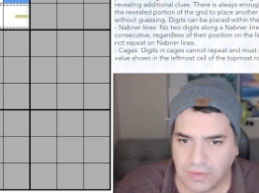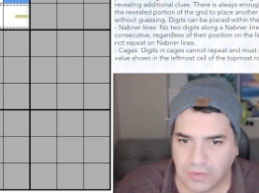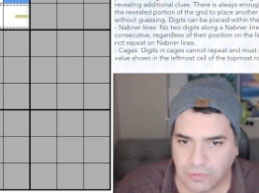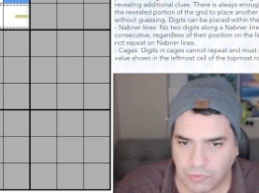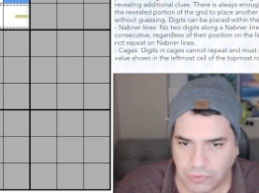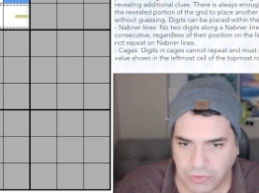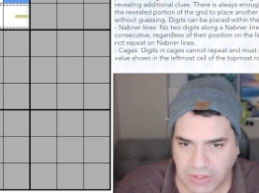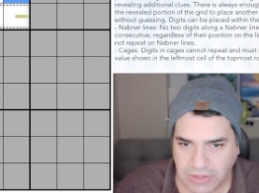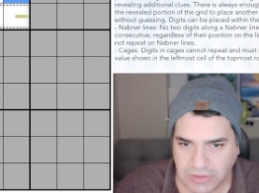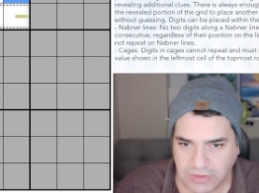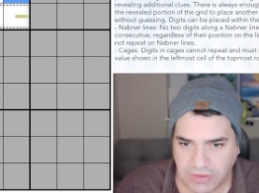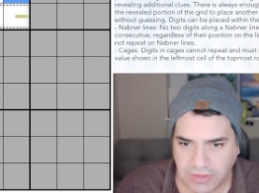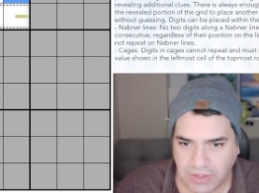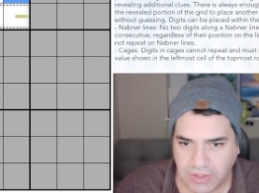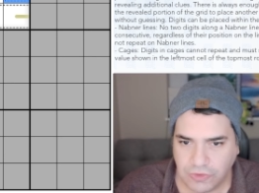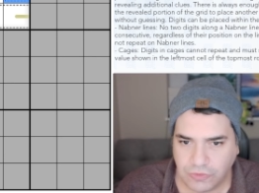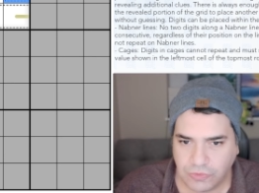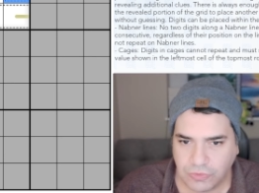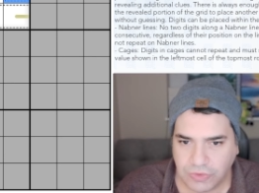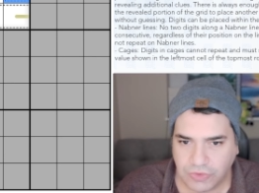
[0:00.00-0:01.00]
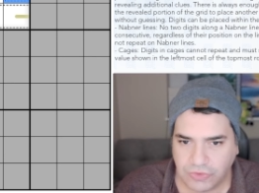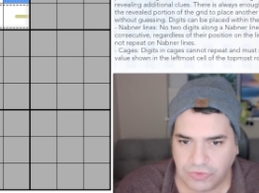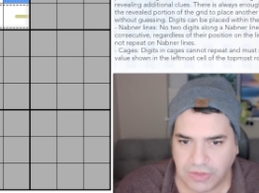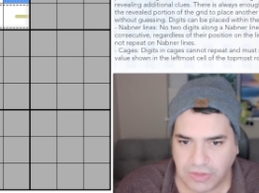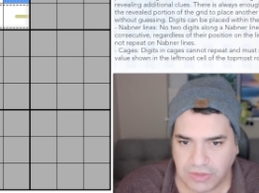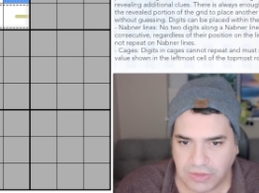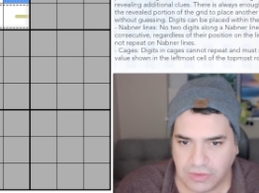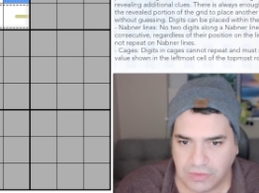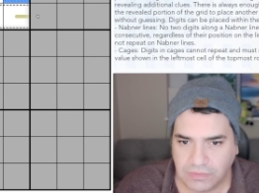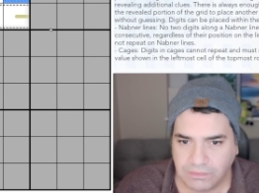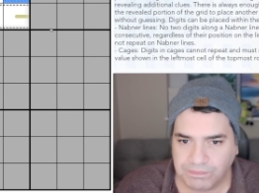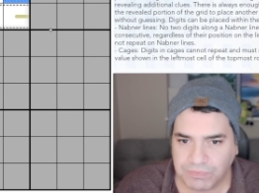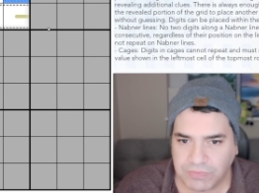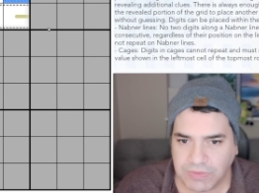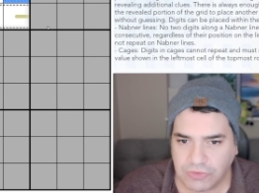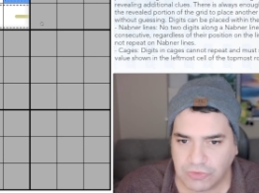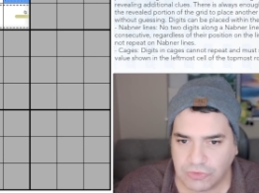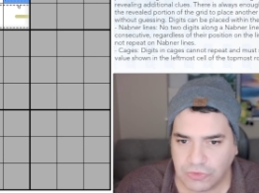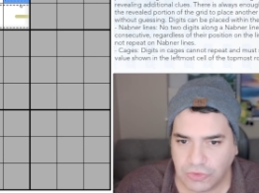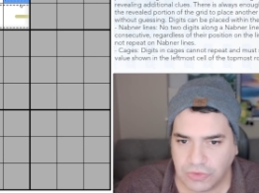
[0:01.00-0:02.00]
Forget the cage for a second.
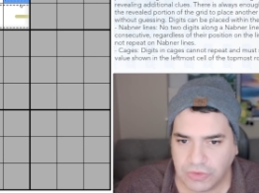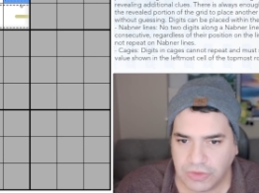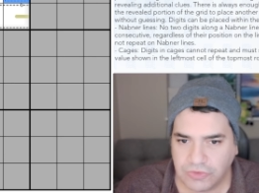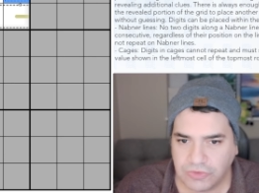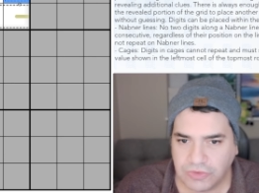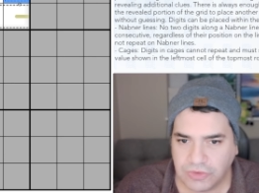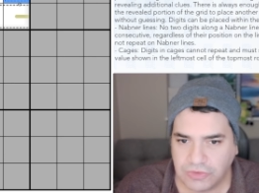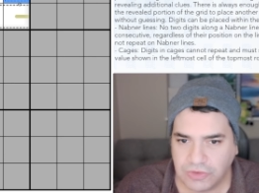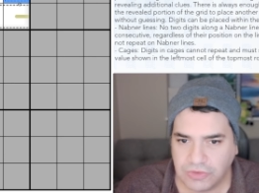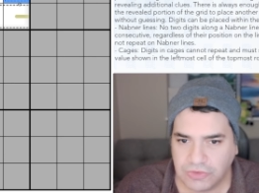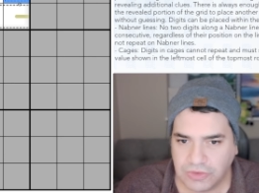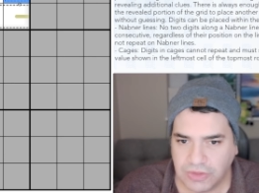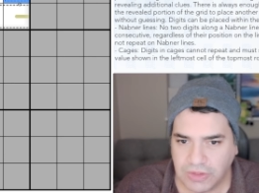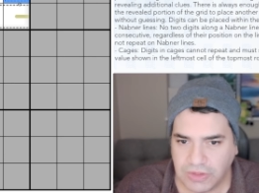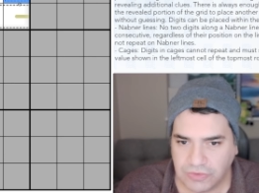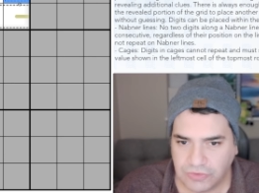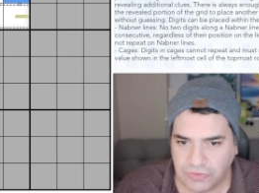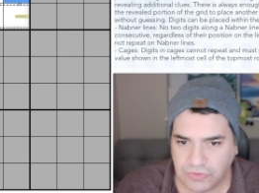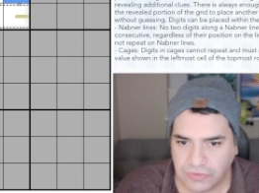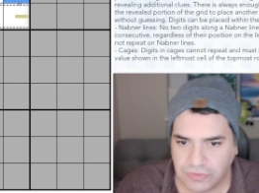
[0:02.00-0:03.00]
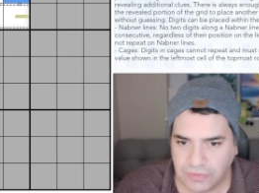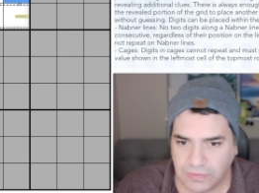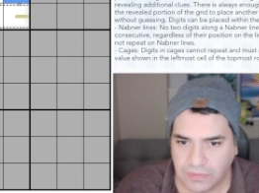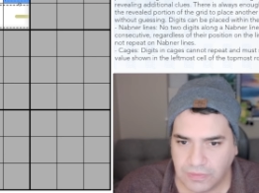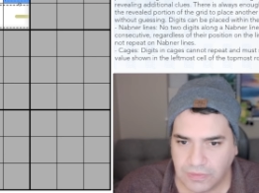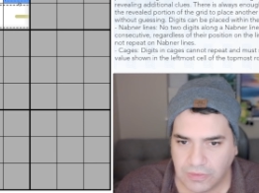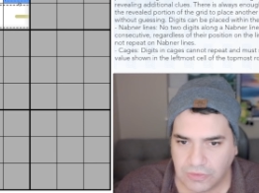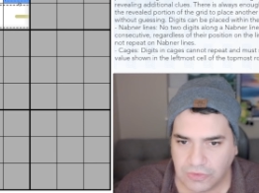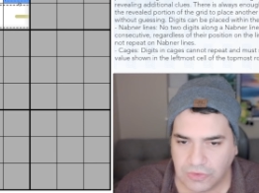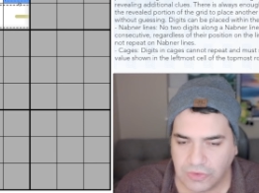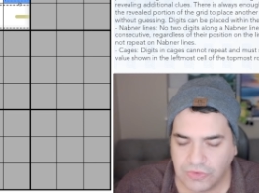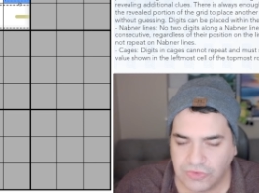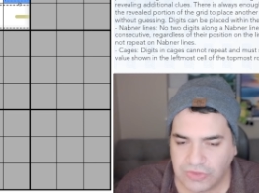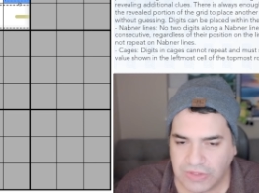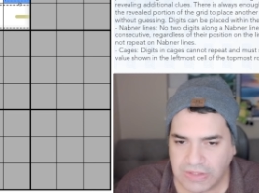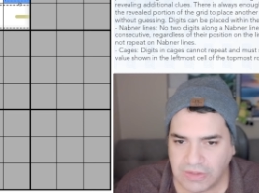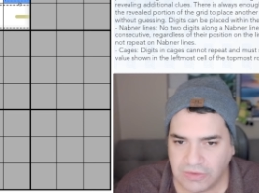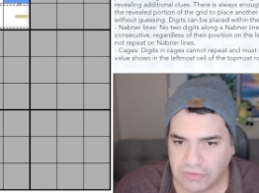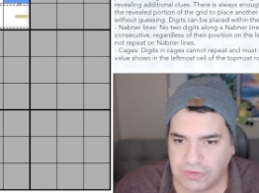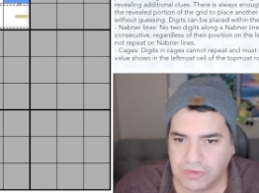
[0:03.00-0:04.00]
As long as the digit is
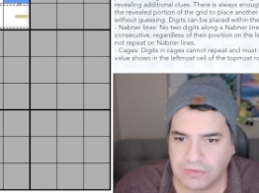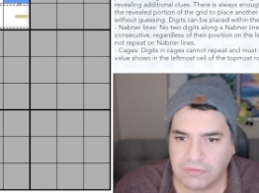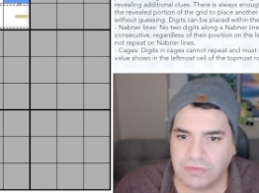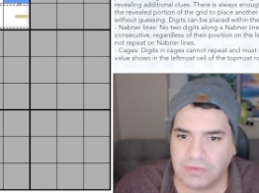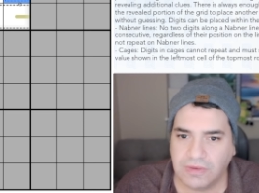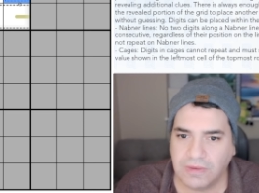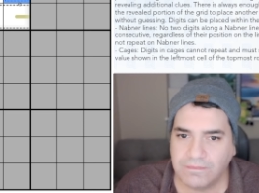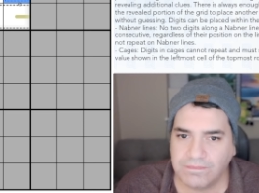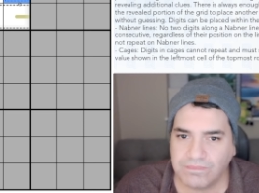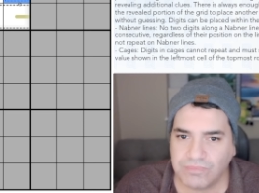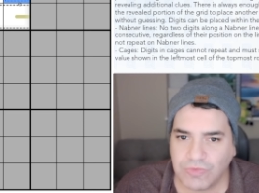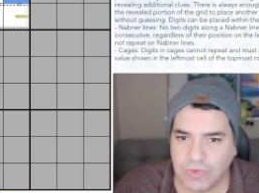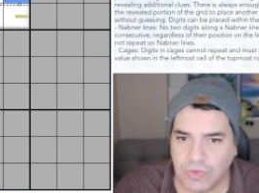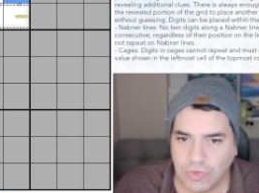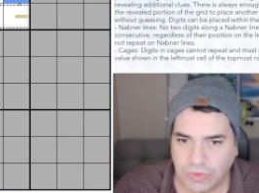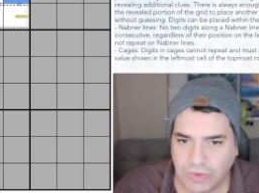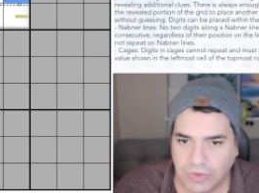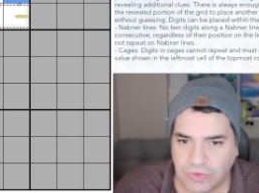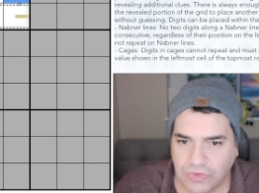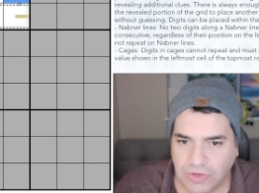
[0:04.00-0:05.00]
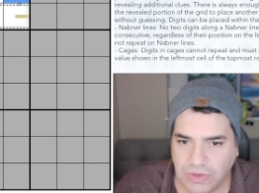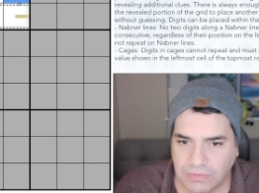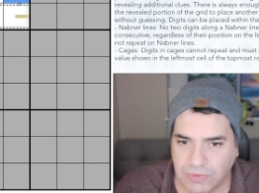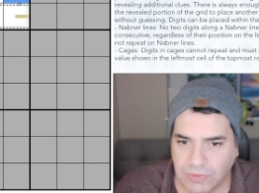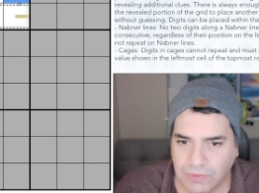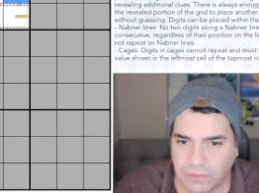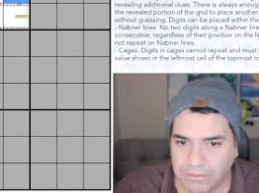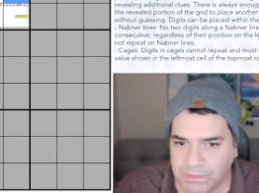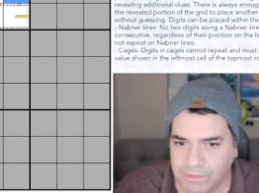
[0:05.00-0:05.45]
consecutive, you're in trouble.